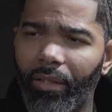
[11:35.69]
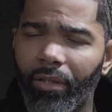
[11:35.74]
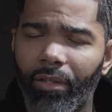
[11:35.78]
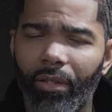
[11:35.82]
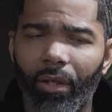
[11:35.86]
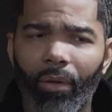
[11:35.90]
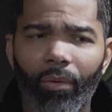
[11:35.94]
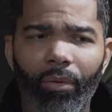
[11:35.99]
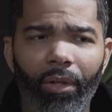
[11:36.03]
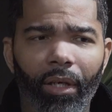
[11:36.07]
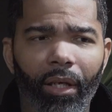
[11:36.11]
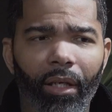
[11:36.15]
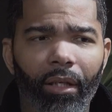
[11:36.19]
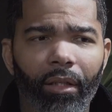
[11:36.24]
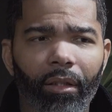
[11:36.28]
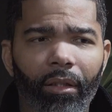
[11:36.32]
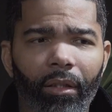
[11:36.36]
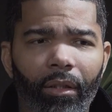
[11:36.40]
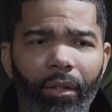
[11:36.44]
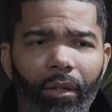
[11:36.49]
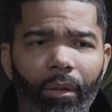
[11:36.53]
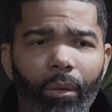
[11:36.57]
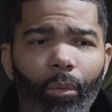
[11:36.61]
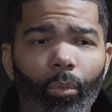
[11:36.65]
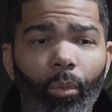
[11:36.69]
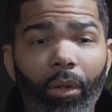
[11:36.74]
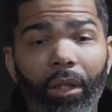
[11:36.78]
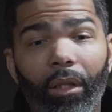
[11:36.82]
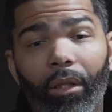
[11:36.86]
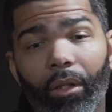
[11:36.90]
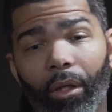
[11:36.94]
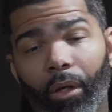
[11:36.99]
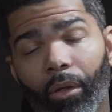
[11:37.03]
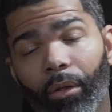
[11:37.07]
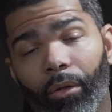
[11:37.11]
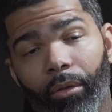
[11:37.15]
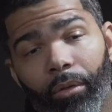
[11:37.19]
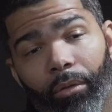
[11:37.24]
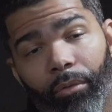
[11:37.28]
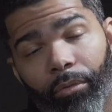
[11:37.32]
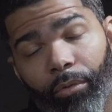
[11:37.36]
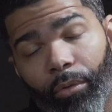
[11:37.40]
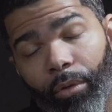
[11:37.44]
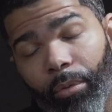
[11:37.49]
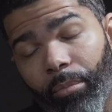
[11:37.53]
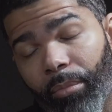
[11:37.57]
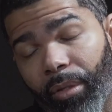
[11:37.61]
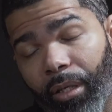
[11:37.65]
so that we learn
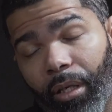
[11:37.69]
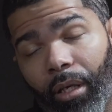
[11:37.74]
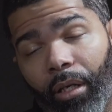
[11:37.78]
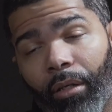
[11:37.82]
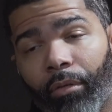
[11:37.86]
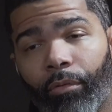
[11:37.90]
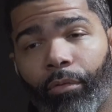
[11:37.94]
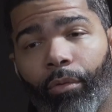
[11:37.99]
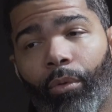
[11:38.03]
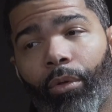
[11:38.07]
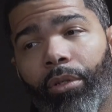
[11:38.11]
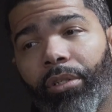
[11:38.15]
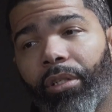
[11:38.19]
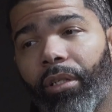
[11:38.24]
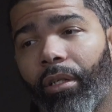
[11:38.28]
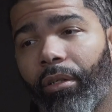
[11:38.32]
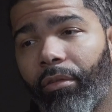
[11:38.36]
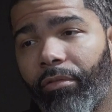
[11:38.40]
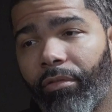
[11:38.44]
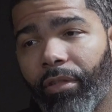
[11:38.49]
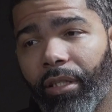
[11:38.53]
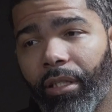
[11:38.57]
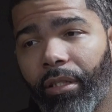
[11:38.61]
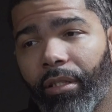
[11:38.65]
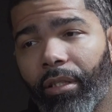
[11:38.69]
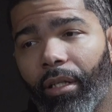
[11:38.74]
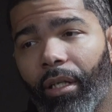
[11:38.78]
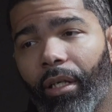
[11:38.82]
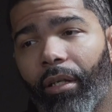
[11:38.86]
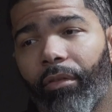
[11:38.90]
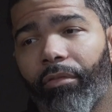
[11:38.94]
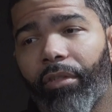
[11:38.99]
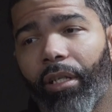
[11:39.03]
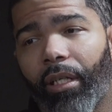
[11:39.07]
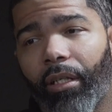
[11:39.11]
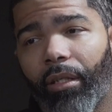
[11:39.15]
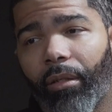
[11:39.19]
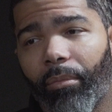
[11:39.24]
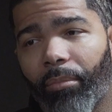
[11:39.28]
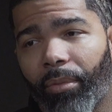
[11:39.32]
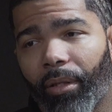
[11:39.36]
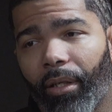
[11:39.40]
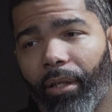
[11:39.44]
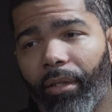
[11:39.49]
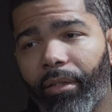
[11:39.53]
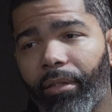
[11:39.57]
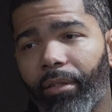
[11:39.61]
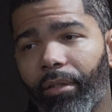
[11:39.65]
from the unfortunate events that have taken
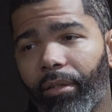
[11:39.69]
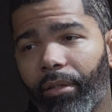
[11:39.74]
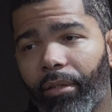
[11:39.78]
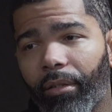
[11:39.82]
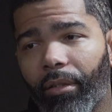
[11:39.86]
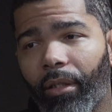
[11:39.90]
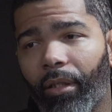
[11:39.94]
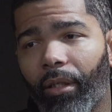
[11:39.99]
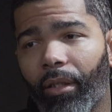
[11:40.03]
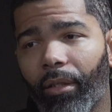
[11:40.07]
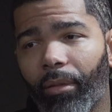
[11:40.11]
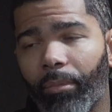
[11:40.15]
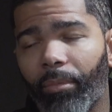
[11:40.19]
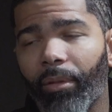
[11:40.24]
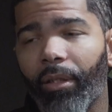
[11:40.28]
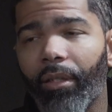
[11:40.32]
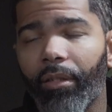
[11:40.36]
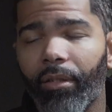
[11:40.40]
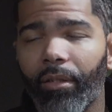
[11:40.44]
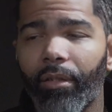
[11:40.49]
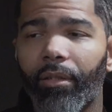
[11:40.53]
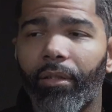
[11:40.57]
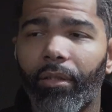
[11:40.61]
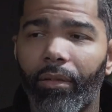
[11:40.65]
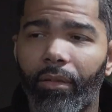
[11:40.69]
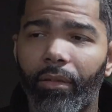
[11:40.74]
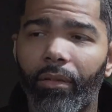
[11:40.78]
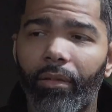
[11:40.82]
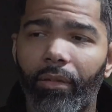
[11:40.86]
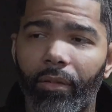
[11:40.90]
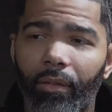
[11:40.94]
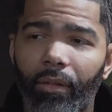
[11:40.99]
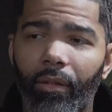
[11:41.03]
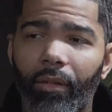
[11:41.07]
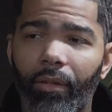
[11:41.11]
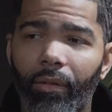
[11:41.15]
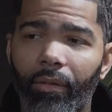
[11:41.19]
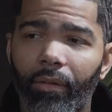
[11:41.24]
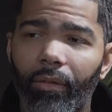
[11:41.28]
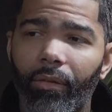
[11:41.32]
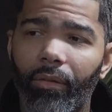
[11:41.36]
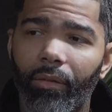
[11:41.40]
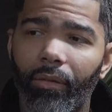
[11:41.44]
place in other places. Yeah.